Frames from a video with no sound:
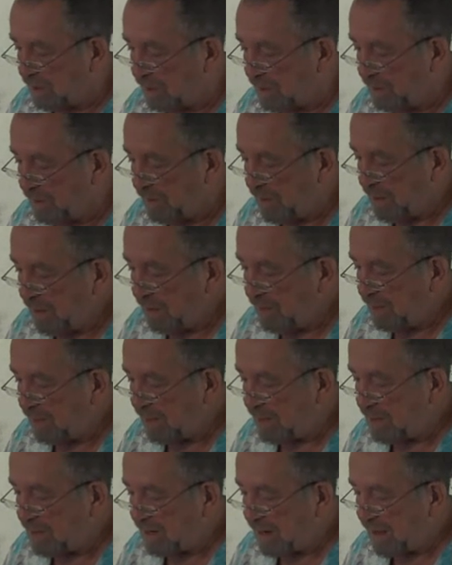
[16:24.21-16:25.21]
A center would
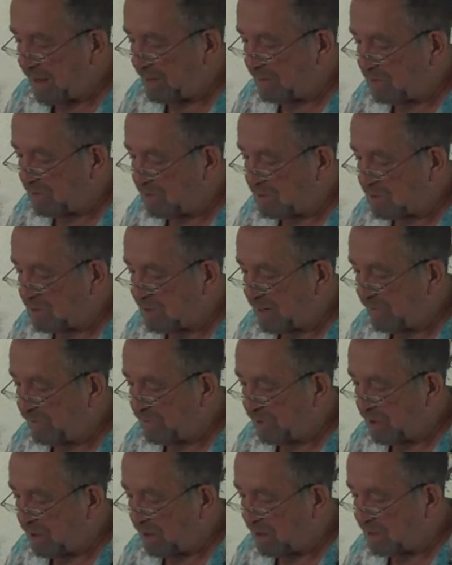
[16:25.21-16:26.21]
seek a body,
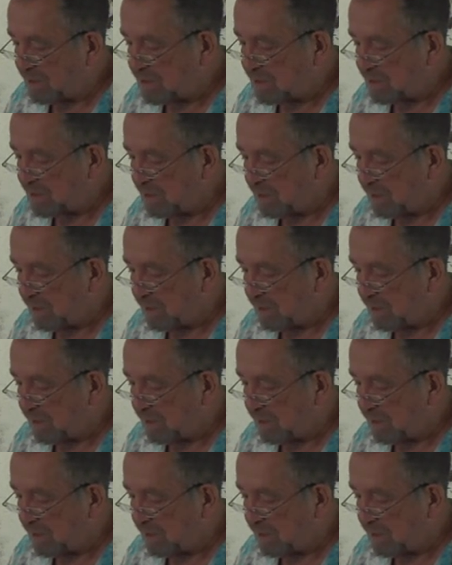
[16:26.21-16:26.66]
invade,